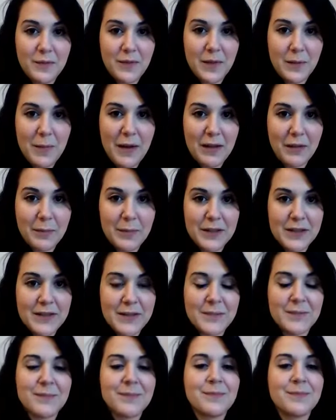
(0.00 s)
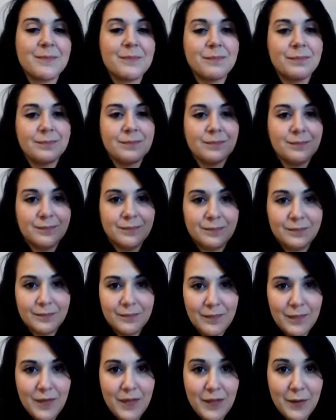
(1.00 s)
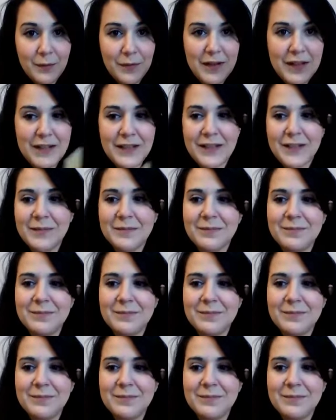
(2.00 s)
The mouthpiece, the reed,